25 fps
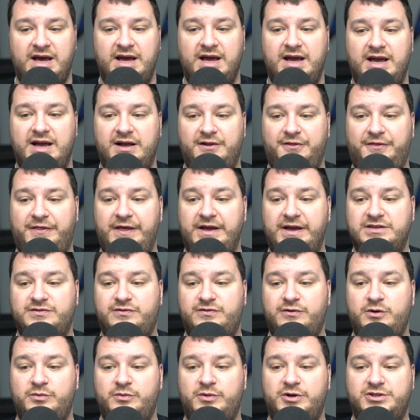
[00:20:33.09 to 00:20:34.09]
And thanks
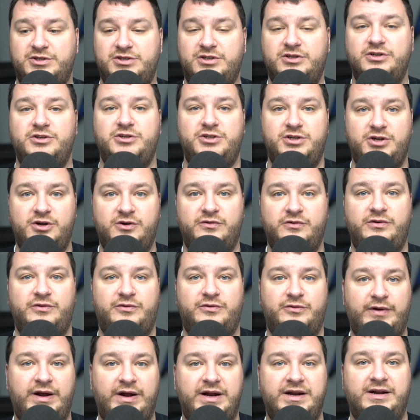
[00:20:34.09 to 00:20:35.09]
very much to Genovi
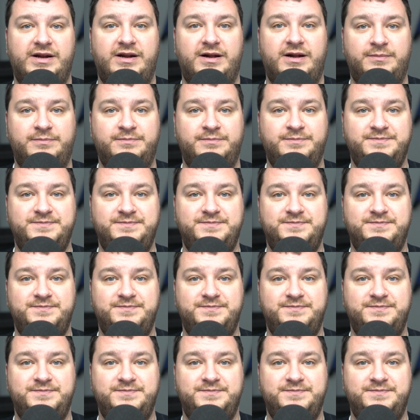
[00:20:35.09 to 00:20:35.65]
for writing it up.